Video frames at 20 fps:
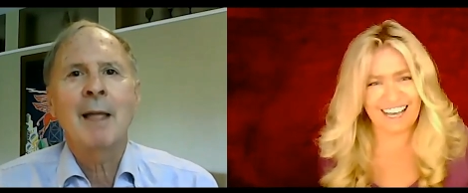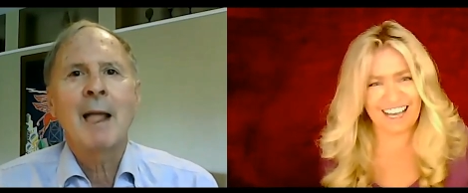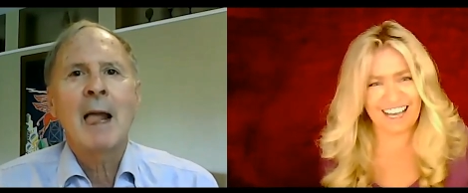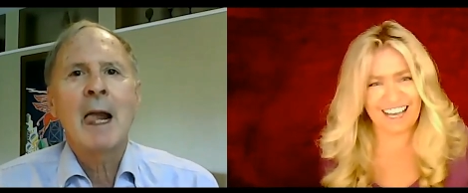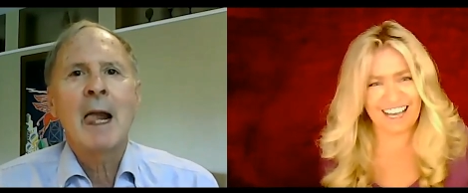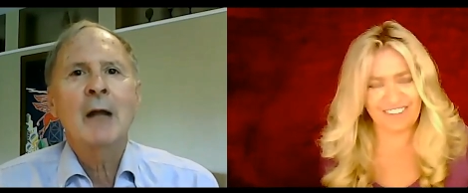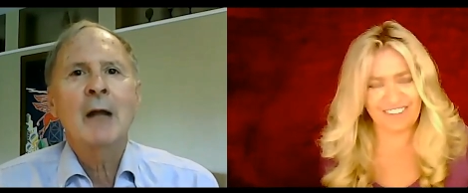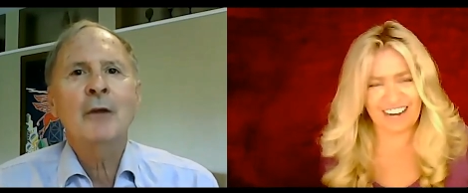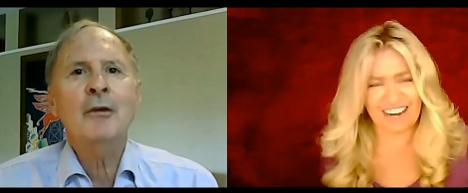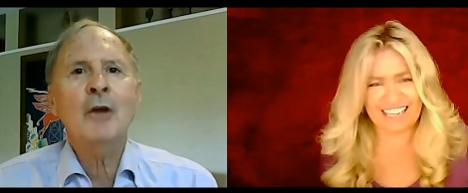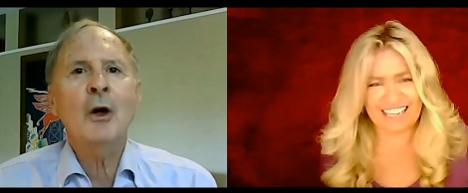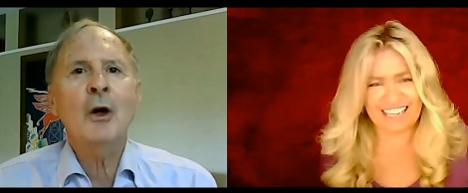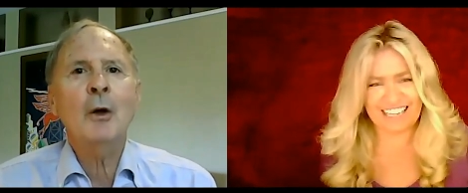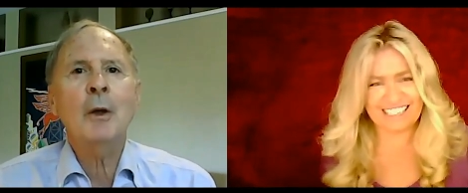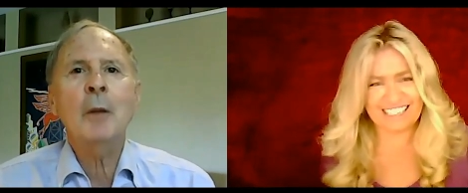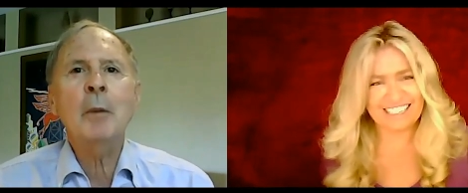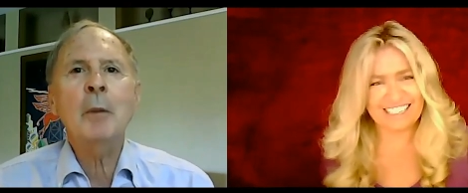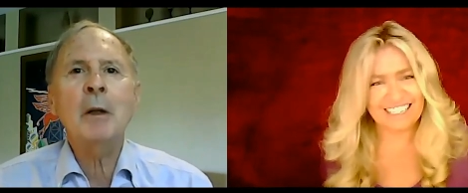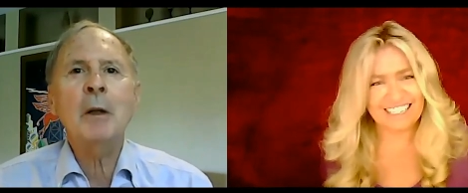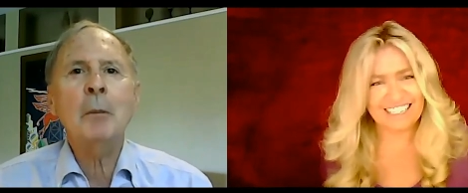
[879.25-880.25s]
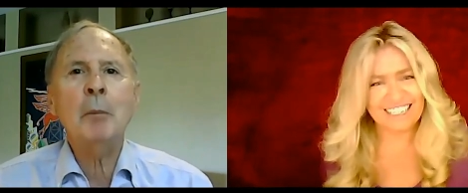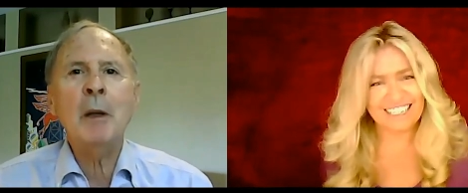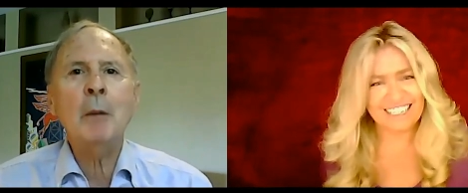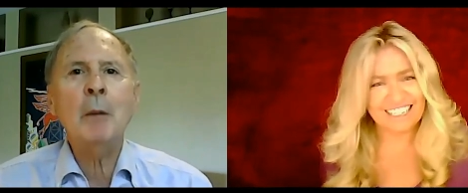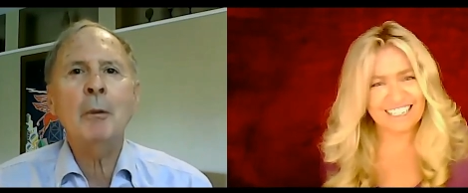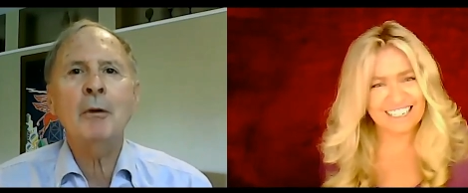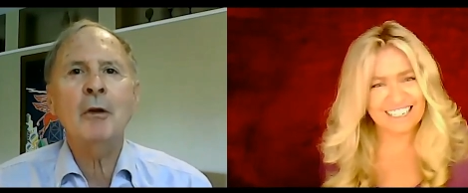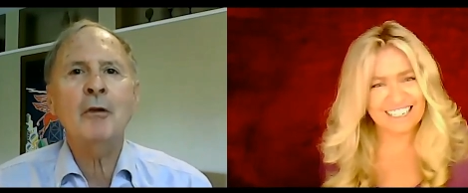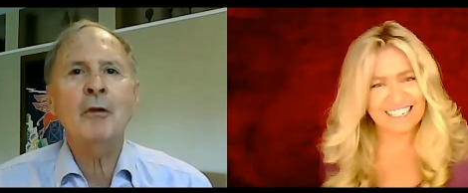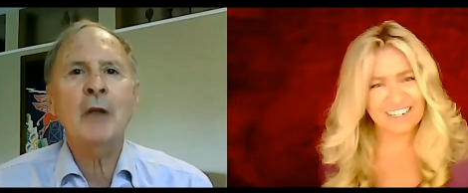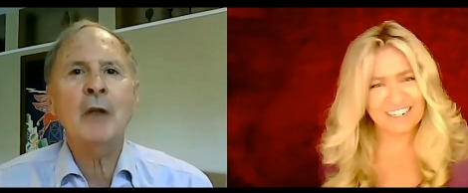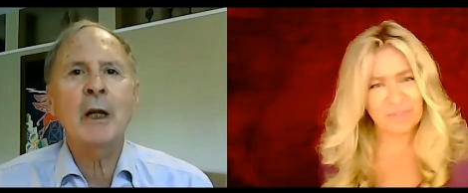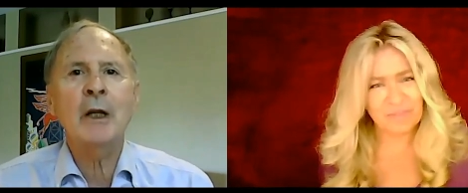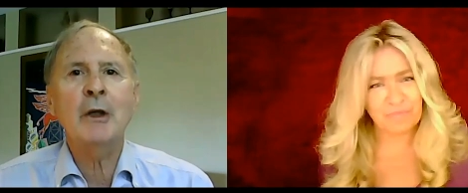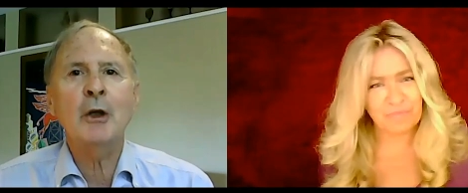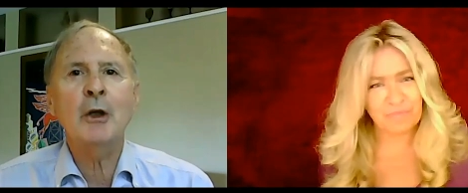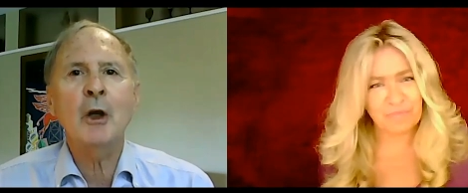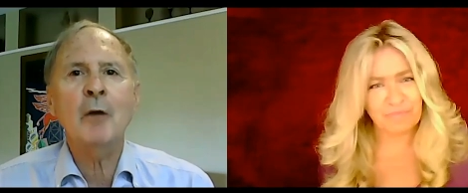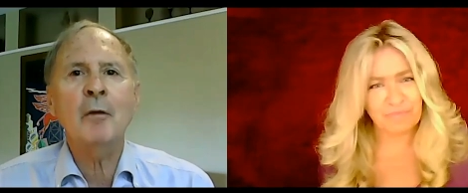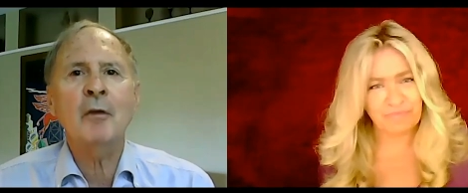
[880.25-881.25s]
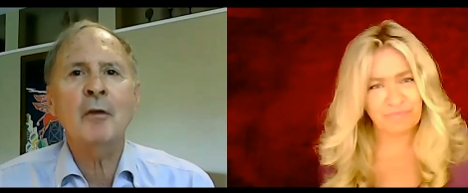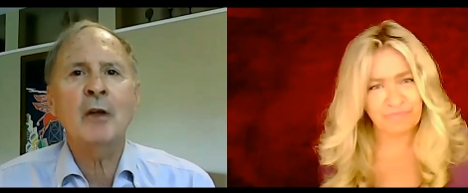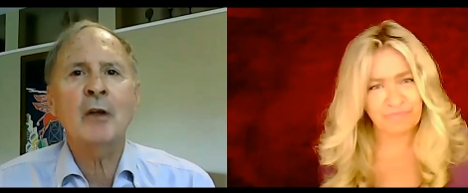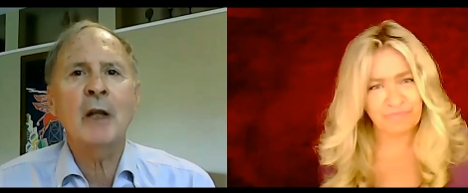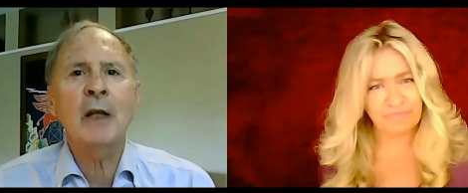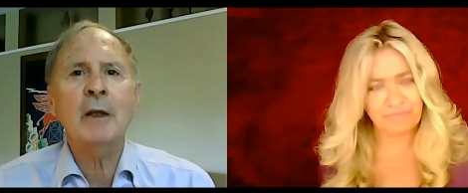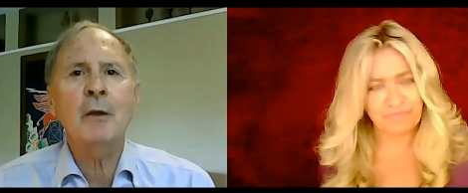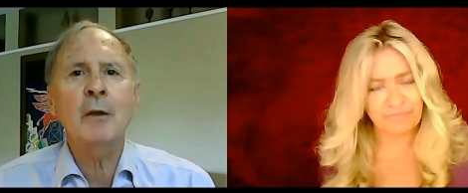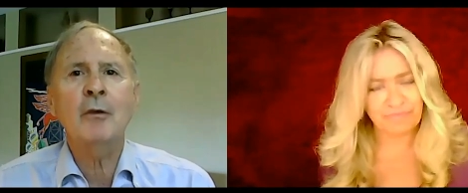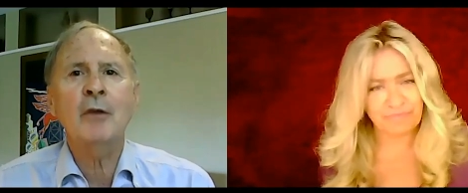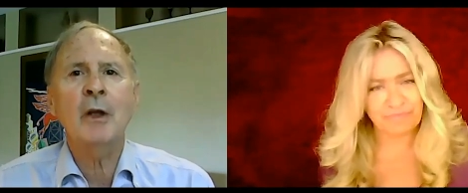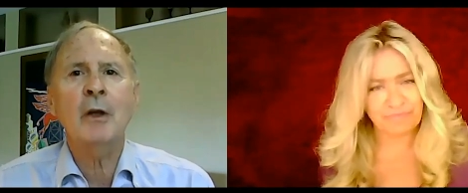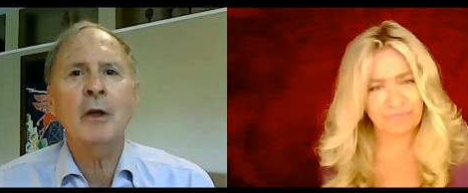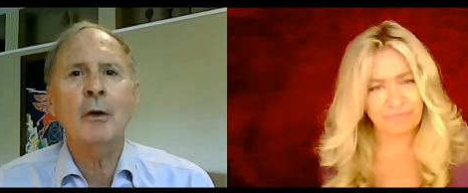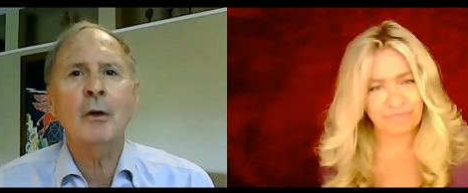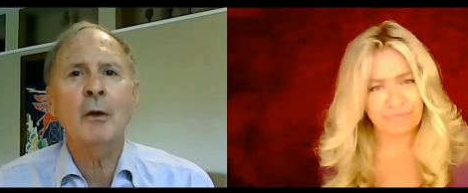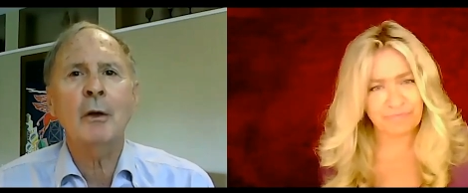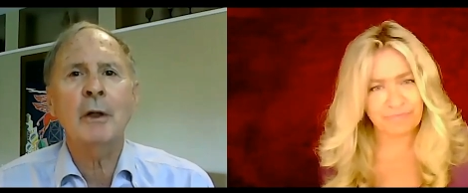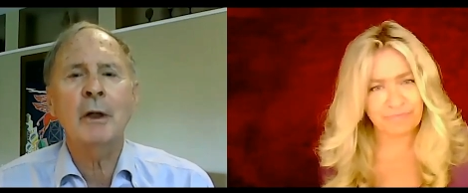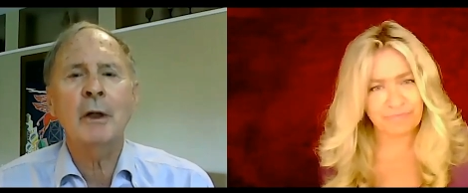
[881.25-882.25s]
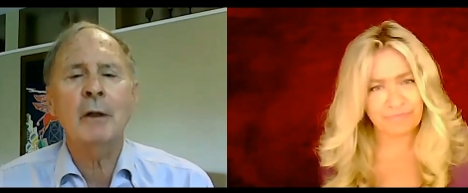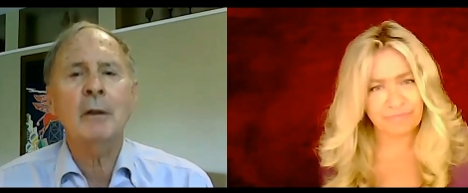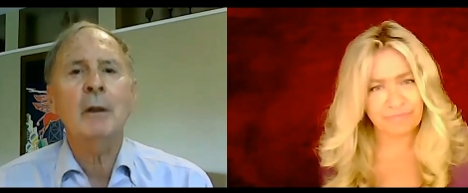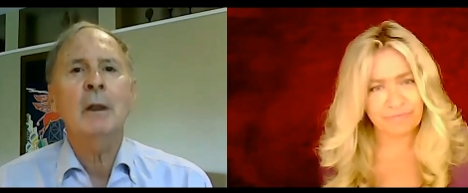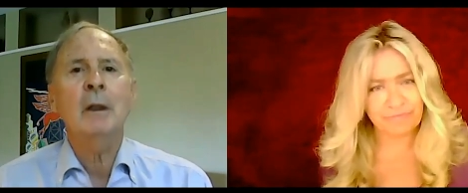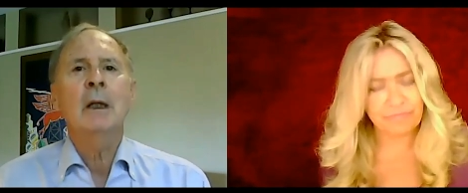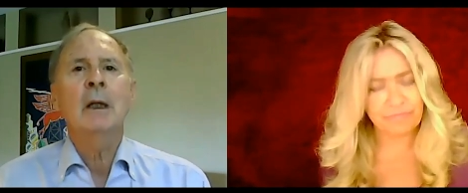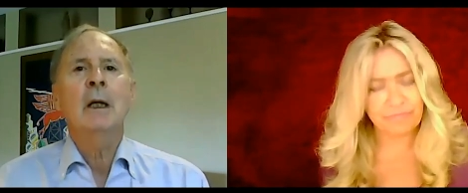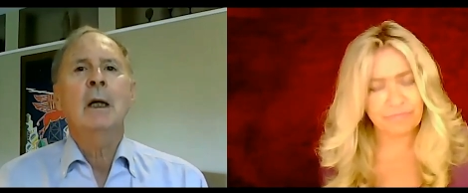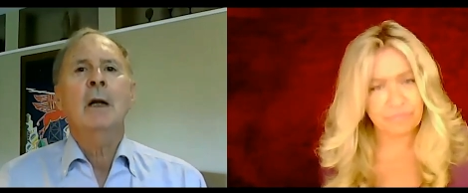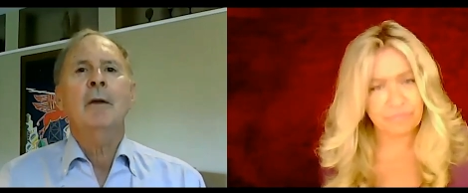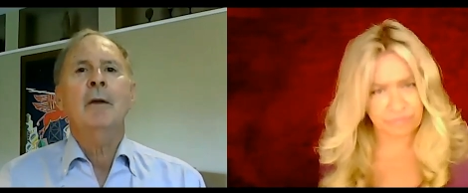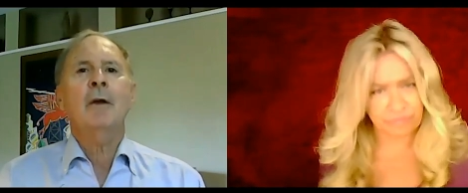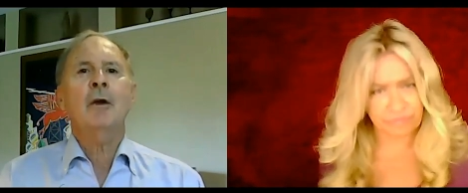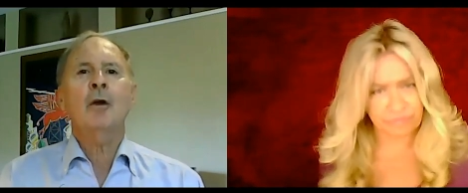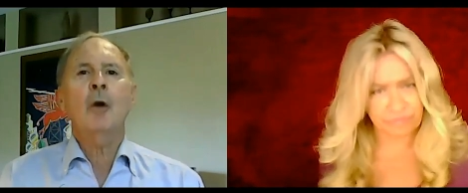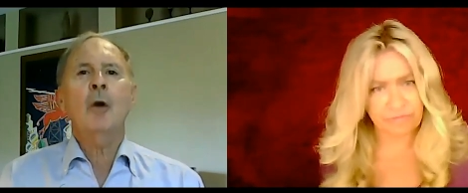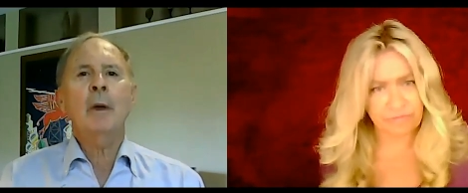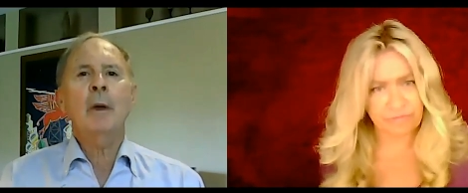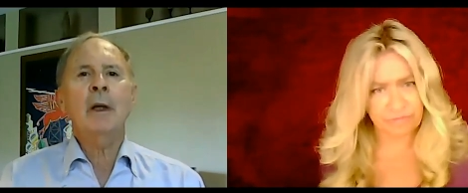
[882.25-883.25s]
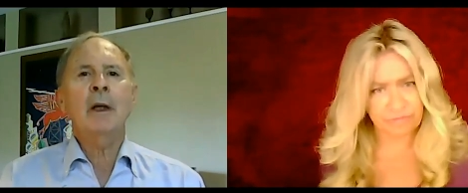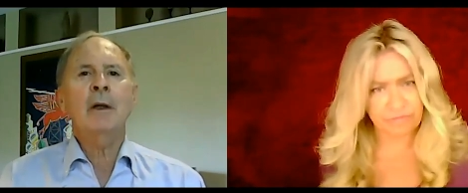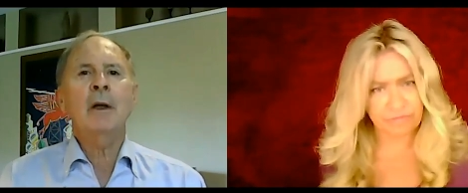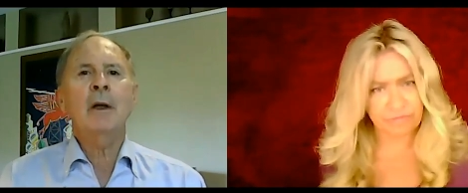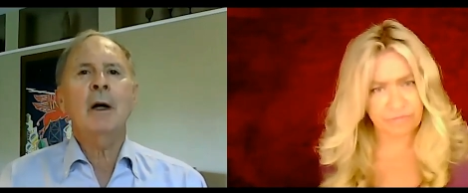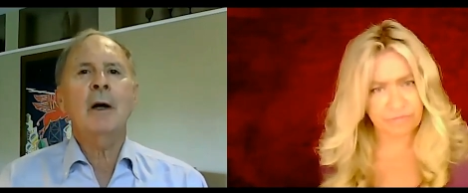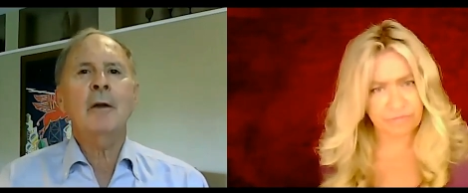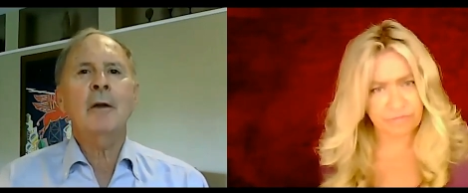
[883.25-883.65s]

Speaker 1: So, I mean, people are just getting nervous. And like you said earlier, they're going into other